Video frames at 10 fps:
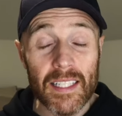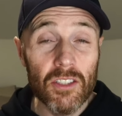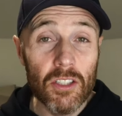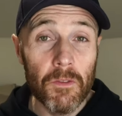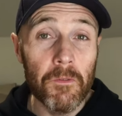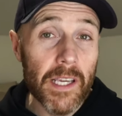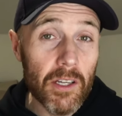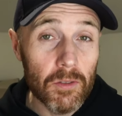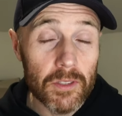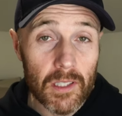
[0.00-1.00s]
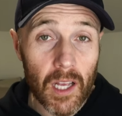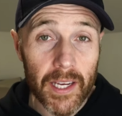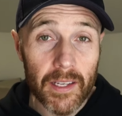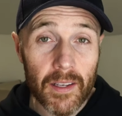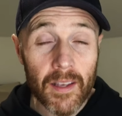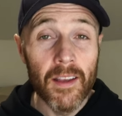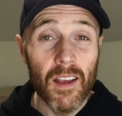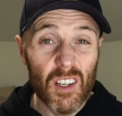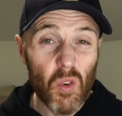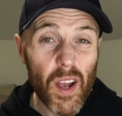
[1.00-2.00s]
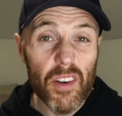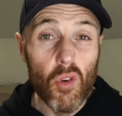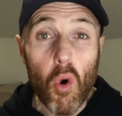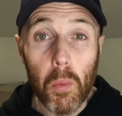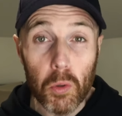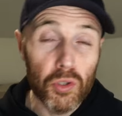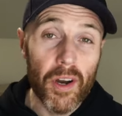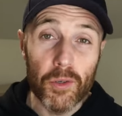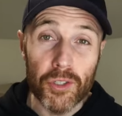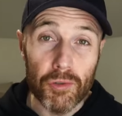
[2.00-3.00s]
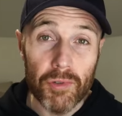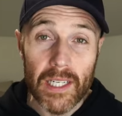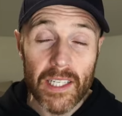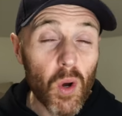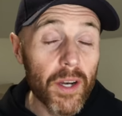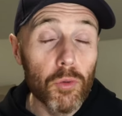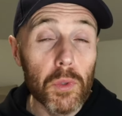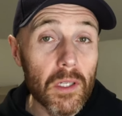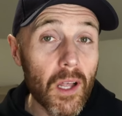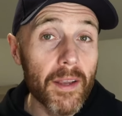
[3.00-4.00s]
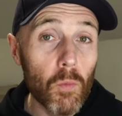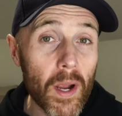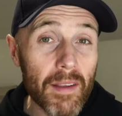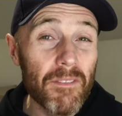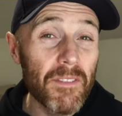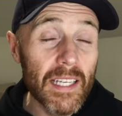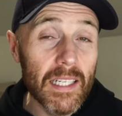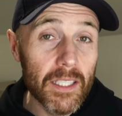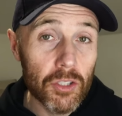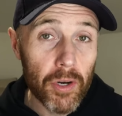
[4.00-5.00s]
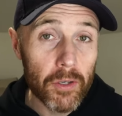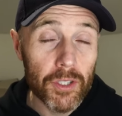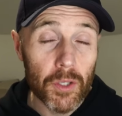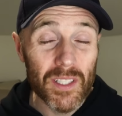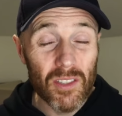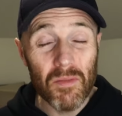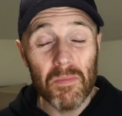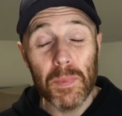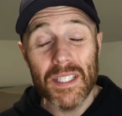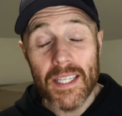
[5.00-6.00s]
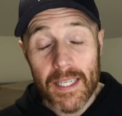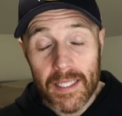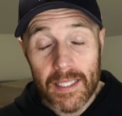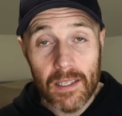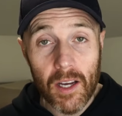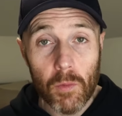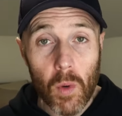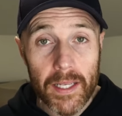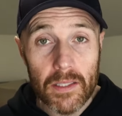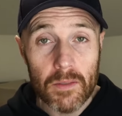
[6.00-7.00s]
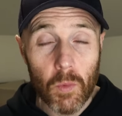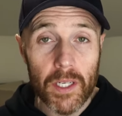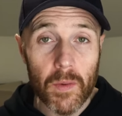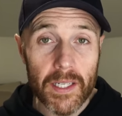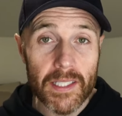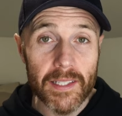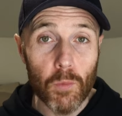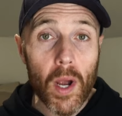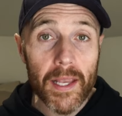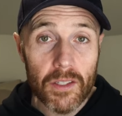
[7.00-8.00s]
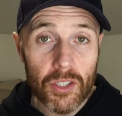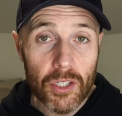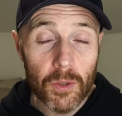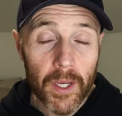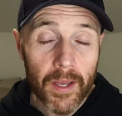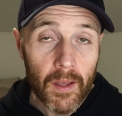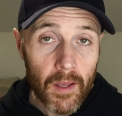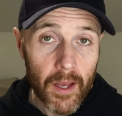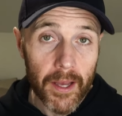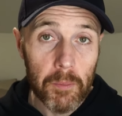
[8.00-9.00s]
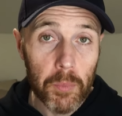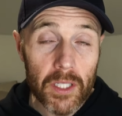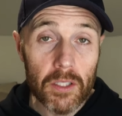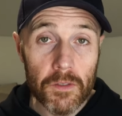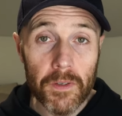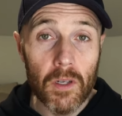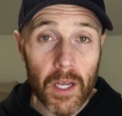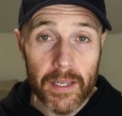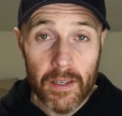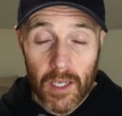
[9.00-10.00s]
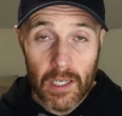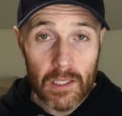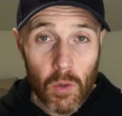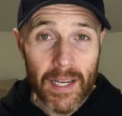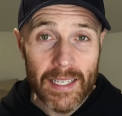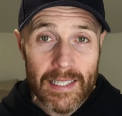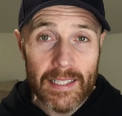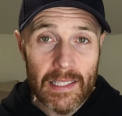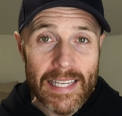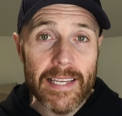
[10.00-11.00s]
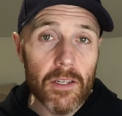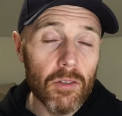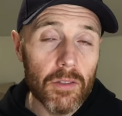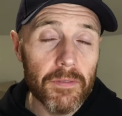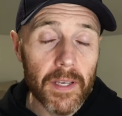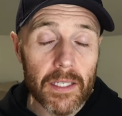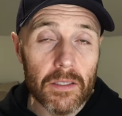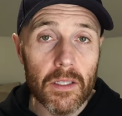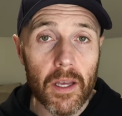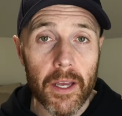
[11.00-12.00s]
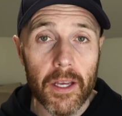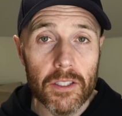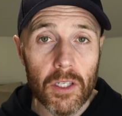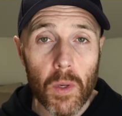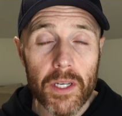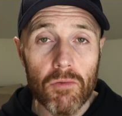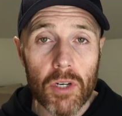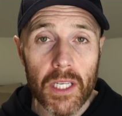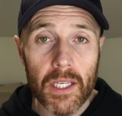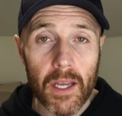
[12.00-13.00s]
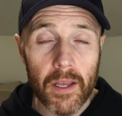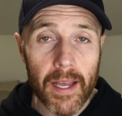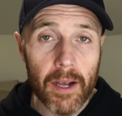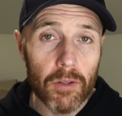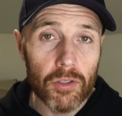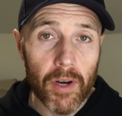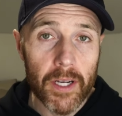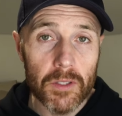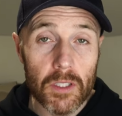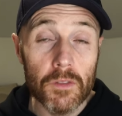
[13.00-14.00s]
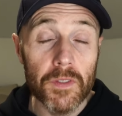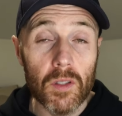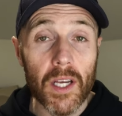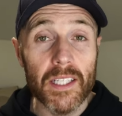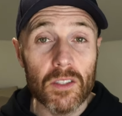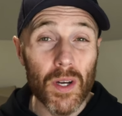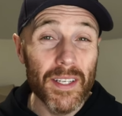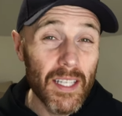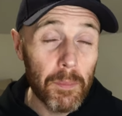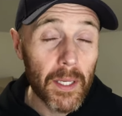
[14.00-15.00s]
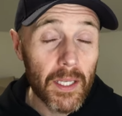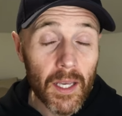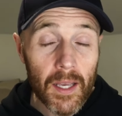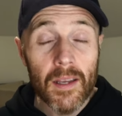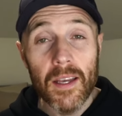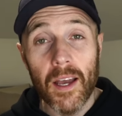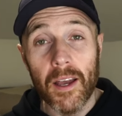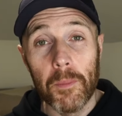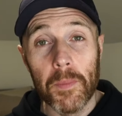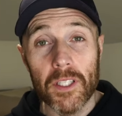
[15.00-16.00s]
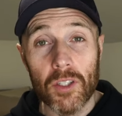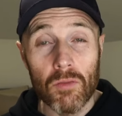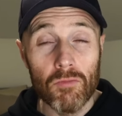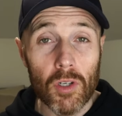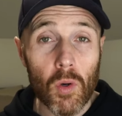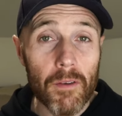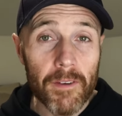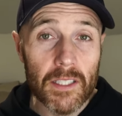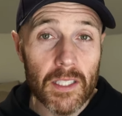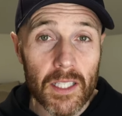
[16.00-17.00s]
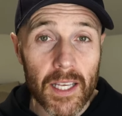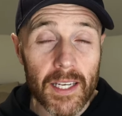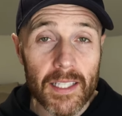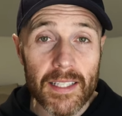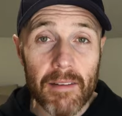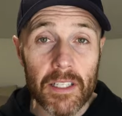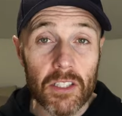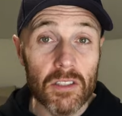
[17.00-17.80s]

it just feels like quite a normal trail shoe, really. Quite a normal lightweight feeling trail shoe. It's not particularly lightweight when you actually weigh the shoe, but it does feel like not quite lean on the feet. So when you're running out on the trails, it does feel like it's quite nippy. You can run quite fast in it, and it definitely